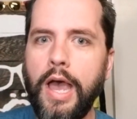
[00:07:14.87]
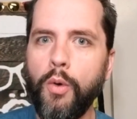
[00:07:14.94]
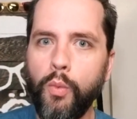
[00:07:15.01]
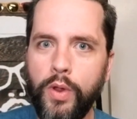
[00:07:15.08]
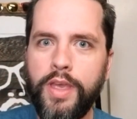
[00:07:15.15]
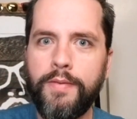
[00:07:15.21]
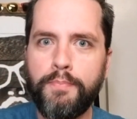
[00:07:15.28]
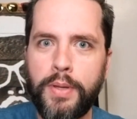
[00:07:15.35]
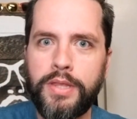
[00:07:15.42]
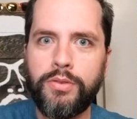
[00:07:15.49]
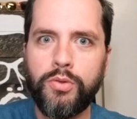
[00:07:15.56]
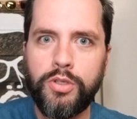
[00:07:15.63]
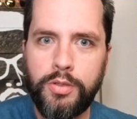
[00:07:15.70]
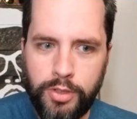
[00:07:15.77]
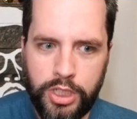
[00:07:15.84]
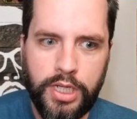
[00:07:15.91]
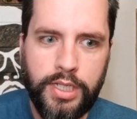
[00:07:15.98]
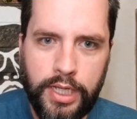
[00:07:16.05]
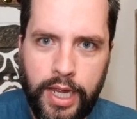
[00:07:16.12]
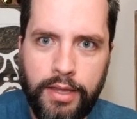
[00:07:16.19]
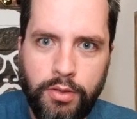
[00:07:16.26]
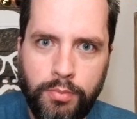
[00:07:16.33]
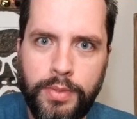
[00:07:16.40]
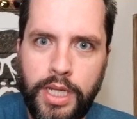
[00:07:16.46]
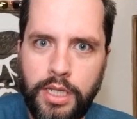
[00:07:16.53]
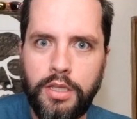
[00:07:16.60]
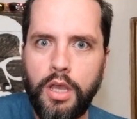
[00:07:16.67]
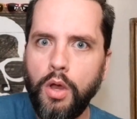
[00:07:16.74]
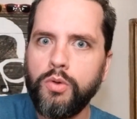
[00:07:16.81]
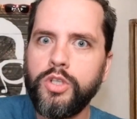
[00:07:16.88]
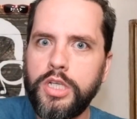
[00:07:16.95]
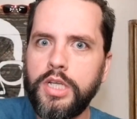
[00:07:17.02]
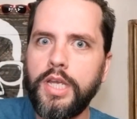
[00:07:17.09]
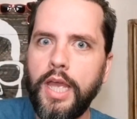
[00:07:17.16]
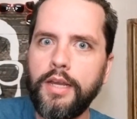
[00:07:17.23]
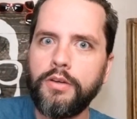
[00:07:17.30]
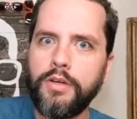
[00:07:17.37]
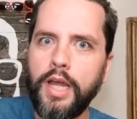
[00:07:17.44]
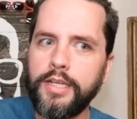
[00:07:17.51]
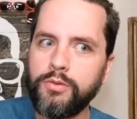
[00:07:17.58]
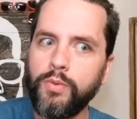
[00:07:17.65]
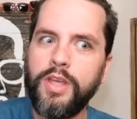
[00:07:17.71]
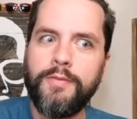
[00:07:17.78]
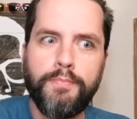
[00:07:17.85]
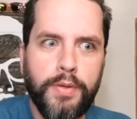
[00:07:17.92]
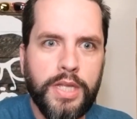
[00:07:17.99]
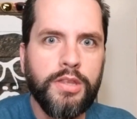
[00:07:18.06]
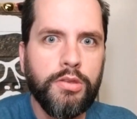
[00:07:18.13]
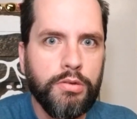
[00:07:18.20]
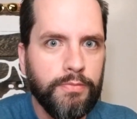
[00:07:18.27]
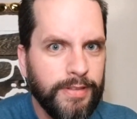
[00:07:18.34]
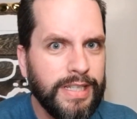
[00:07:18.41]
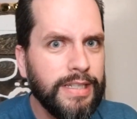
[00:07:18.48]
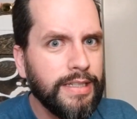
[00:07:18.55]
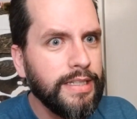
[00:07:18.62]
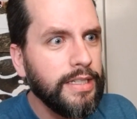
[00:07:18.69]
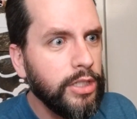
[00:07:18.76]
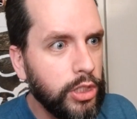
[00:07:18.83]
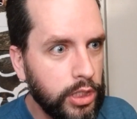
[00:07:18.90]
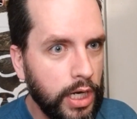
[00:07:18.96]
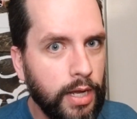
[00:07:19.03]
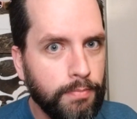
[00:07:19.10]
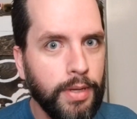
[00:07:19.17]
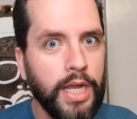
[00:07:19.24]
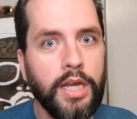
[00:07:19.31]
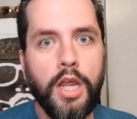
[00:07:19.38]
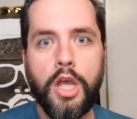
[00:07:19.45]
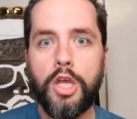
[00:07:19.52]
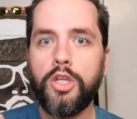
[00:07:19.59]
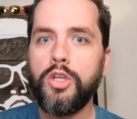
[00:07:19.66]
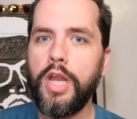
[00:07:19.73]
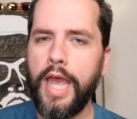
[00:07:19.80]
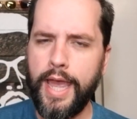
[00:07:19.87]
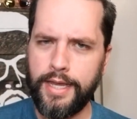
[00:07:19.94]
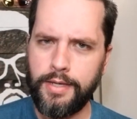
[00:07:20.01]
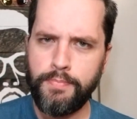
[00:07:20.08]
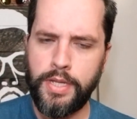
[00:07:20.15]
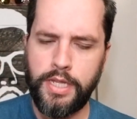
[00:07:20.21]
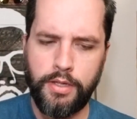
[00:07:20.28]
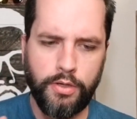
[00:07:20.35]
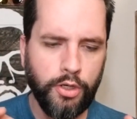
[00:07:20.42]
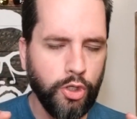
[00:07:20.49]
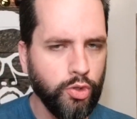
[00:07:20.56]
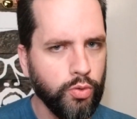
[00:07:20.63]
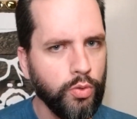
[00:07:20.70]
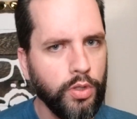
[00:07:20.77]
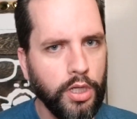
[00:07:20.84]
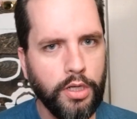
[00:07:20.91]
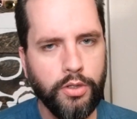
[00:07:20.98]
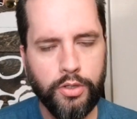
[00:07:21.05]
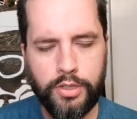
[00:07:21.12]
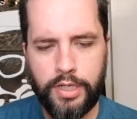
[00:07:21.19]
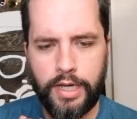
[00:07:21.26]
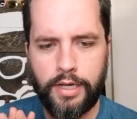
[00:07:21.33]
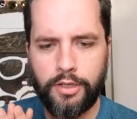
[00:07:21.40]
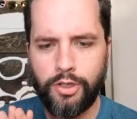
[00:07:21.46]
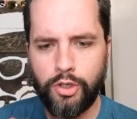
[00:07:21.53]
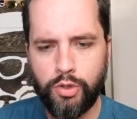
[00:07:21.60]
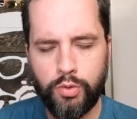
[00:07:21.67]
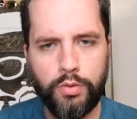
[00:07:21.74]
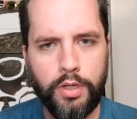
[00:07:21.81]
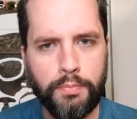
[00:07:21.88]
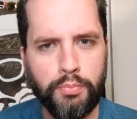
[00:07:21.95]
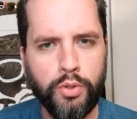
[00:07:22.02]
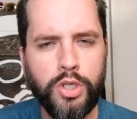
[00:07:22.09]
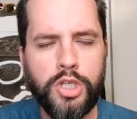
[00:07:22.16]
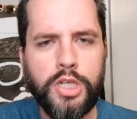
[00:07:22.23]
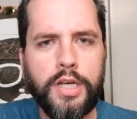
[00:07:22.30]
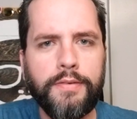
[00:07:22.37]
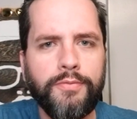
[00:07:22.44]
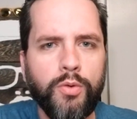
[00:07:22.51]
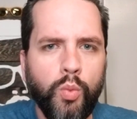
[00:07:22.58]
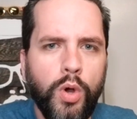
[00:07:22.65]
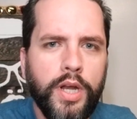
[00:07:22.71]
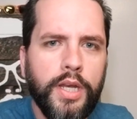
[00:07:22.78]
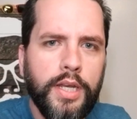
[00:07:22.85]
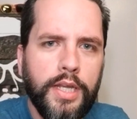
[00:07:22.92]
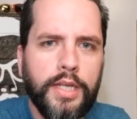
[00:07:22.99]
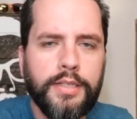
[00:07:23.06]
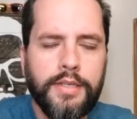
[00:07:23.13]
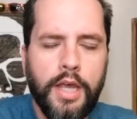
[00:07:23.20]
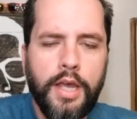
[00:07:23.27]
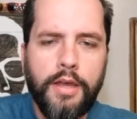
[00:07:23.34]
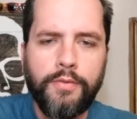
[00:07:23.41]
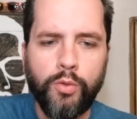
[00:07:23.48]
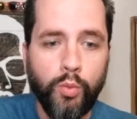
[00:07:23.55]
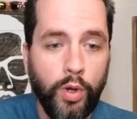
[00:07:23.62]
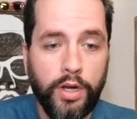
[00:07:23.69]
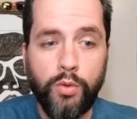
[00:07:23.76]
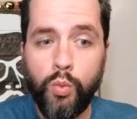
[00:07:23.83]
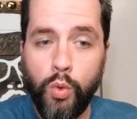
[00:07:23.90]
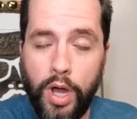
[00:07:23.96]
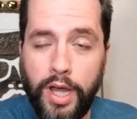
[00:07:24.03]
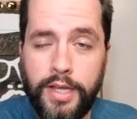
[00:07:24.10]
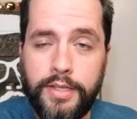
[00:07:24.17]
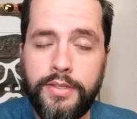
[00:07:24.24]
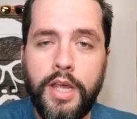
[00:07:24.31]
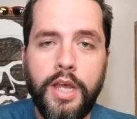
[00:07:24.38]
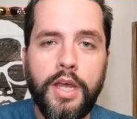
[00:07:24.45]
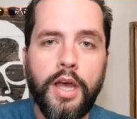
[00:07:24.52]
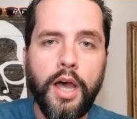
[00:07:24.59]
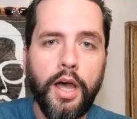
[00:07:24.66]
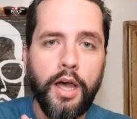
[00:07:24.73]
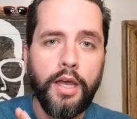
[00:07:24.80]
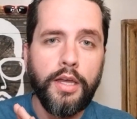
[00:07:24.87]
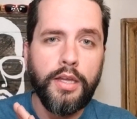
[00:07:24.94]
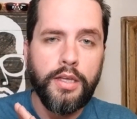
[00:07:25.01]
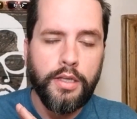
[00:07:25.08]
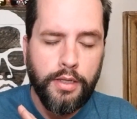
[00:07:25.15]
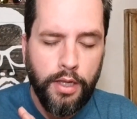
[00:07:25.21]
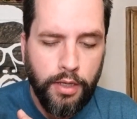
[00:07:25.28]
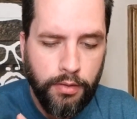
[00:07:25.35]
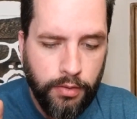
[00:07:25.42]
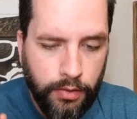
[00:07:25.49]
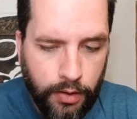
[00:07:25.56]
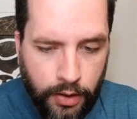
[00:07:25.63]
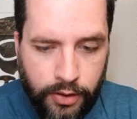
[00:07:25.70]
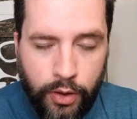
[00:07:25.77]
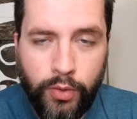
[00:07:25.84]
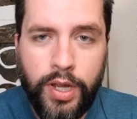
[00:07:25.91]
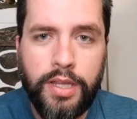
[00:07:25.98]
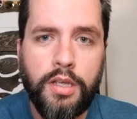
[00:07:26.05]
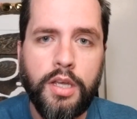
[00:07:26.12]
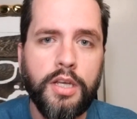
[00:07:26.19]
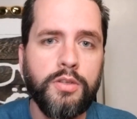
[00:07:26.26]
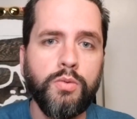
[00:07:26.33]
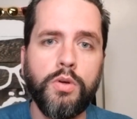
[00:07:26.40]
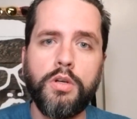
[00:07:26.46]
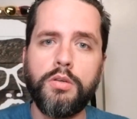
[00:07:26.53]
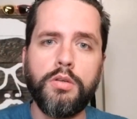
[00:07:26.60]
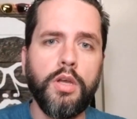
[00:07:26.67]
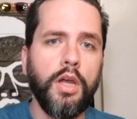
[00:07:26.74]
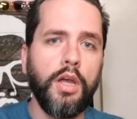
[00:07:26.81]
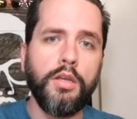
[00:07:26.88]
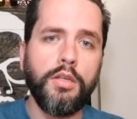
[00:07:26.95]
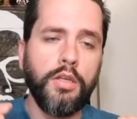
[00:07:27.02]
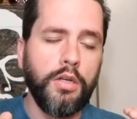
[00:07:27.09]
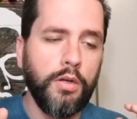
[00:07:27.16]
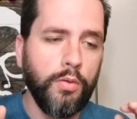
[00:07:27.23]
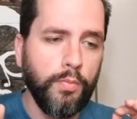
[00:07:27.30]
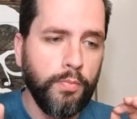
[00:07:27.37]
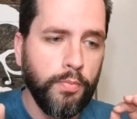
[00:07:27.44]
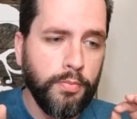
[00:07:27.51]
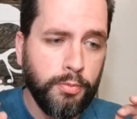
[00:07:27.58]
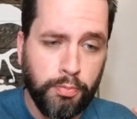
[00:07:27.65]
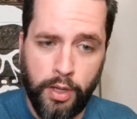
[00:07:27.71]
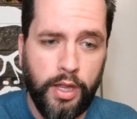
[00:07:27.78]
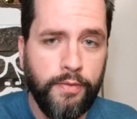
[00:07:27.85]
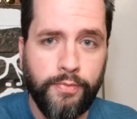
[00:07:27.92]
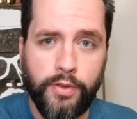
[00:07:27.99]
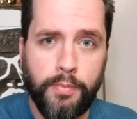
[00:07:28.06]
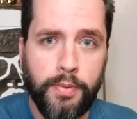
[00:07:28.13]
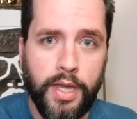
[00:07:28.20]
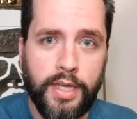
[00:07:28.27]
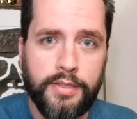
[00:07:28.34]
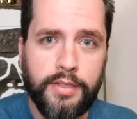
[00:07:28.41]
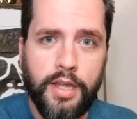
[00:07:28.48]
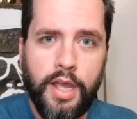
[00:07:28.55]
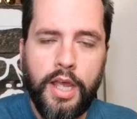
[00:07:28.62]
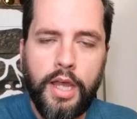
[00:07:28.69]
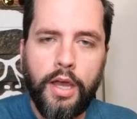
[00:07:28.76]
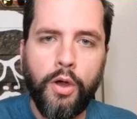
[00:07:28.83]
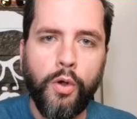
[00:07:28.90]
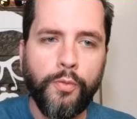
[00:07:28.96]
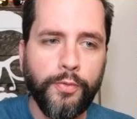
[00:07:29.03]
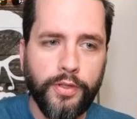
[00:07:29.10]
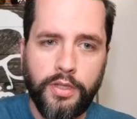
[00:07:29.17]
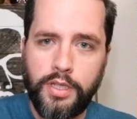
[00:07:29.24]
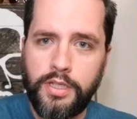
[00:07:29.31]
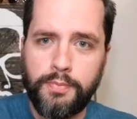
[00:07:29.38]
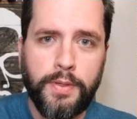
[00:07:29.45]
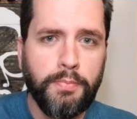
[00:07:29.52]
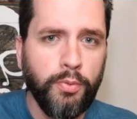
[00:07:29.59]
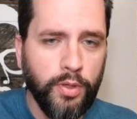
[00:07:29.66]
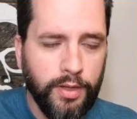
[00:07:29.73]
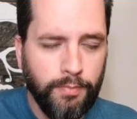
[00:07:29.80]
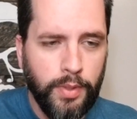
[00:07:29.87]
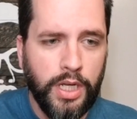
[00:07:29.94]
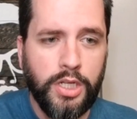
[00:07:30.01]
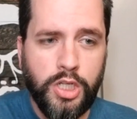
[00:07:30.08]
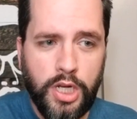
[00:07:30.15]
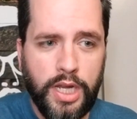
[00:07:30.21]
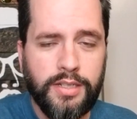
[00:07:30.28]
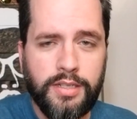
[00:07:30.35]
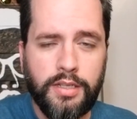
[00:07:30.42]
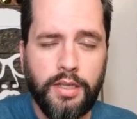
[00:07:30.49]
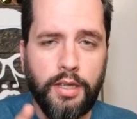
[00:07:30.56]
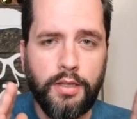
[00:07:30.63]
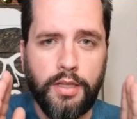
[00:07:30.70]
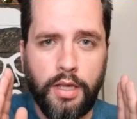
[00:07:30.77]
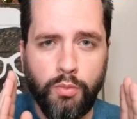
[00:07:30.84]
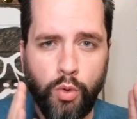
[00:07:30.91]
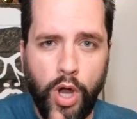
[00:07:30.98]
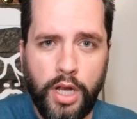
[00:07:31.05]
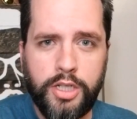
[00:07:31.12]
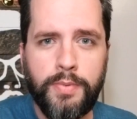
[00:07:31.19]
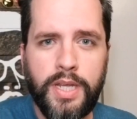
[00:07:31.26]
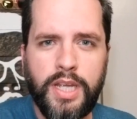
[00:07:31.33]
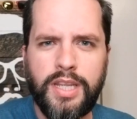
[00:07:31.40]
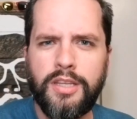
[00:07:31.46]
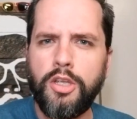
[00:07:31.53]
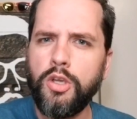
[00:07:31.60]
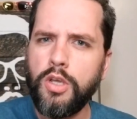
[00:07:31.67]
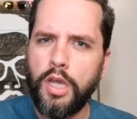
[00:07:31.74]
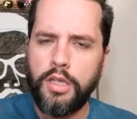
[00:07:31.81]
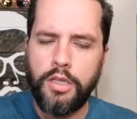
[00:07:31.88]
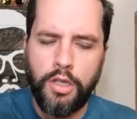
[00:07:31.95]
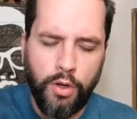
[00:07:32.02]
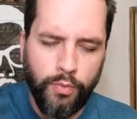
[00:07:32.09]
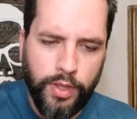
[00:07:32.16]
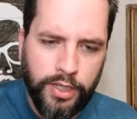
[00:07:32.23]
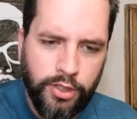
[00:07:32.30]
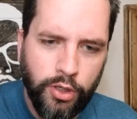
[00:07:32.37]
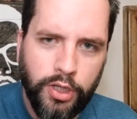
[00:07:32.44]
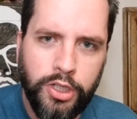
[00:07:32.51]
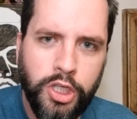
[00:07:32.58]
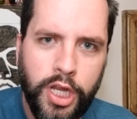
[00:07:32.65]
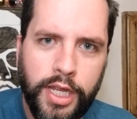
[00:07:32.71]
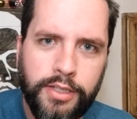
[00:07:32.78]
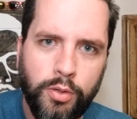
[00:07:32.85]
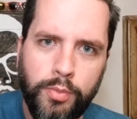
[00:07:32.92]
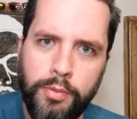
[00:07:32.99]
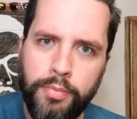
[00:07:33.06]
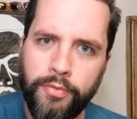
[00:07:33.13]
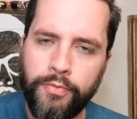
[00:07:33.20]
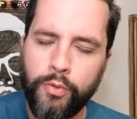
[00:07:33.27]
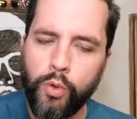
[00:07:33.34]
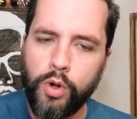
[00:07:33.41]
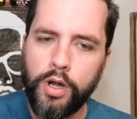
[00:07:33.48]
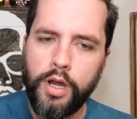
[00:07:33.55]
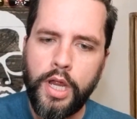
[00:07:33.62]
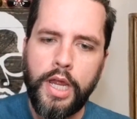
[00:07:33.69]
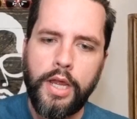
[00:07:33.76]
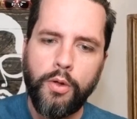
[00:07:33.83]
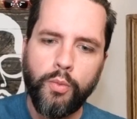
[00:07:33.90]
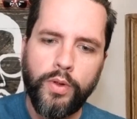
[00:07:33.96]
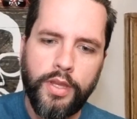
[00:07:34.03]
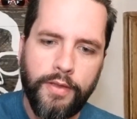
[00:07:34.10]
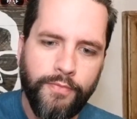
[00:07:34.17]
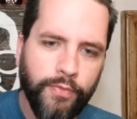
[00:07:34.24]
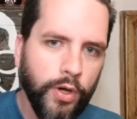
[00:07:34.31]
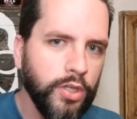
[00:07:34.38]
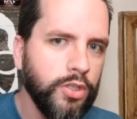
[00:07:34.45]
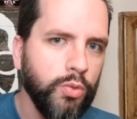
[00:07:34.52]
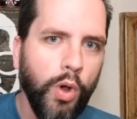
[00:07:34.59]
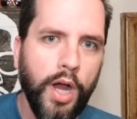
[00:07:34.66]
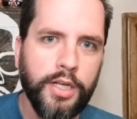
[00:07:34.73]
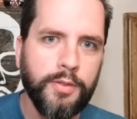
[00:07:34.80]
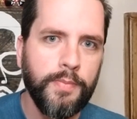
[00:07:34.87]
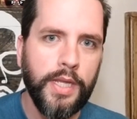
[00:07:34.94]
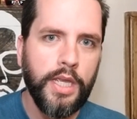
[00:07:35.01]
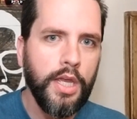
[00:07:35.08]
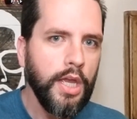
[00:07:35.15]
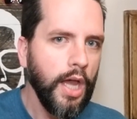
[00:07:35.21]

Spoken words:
We have been through some shit together, me and the OG Gator Knights. We have been through fucking shit, man. You had to be there to truly understand it, to truly appreciate it for what it is, for what it was. And it's okay that you guys weren't, you know, it's probably for the best. Hopefully these people give me a chance and they watch me again. You know, they took a chance on me before when they first watched me.